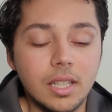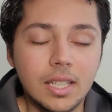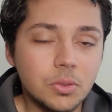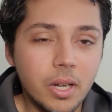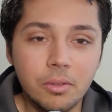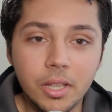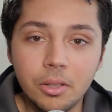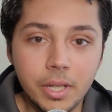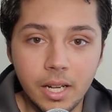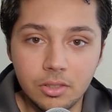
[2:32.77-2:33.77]
That's why I really
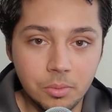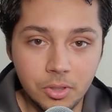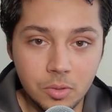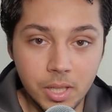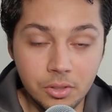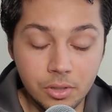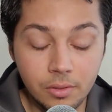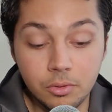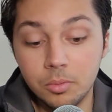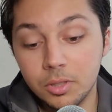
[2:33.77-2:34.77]
don't care too much about
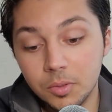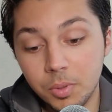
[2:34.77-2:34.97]
trade rumors,